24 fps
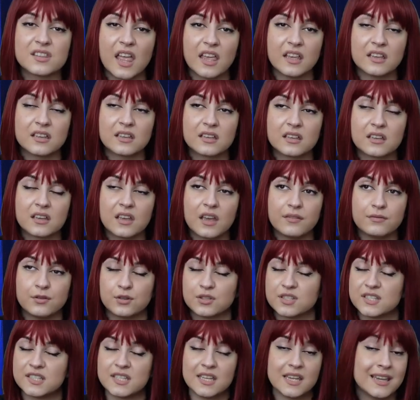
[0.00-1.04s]
Like, you're
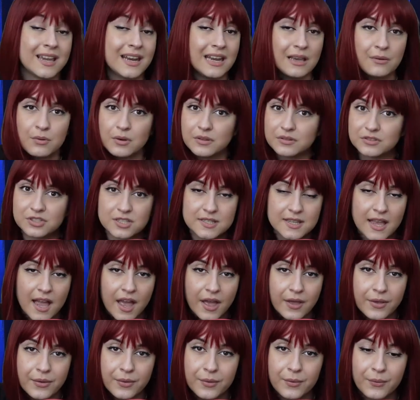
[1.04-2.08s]
seeing anyone just now